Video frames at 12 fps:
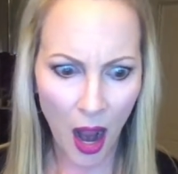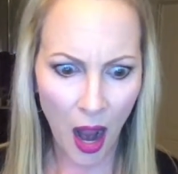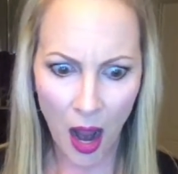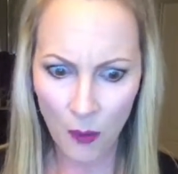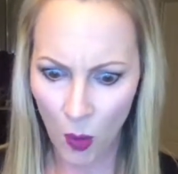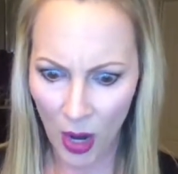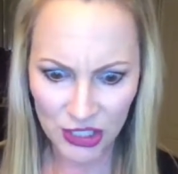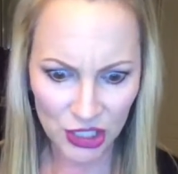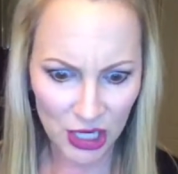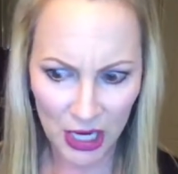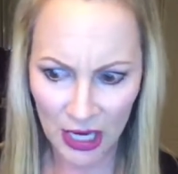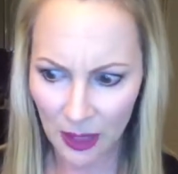I'm
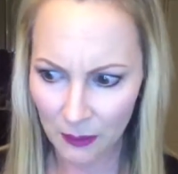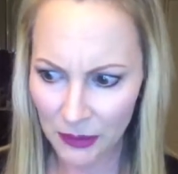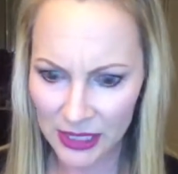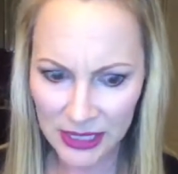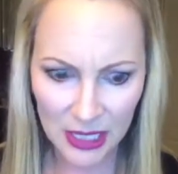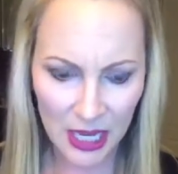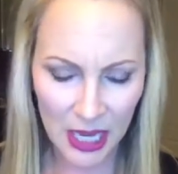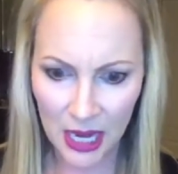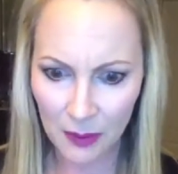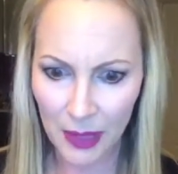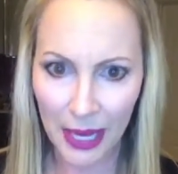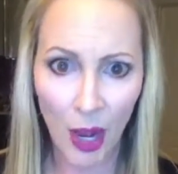watching, I'm listening,
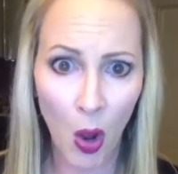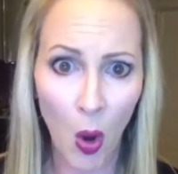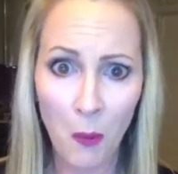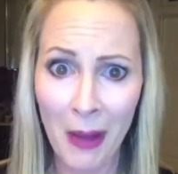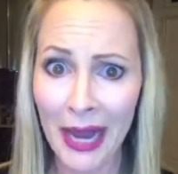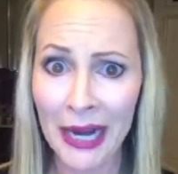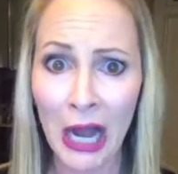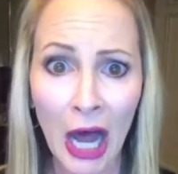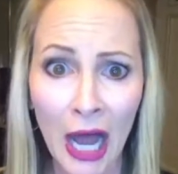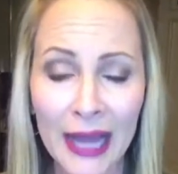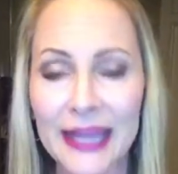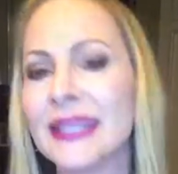I'm like,
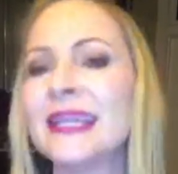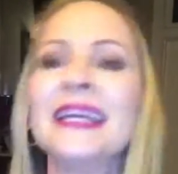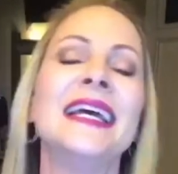oh my God.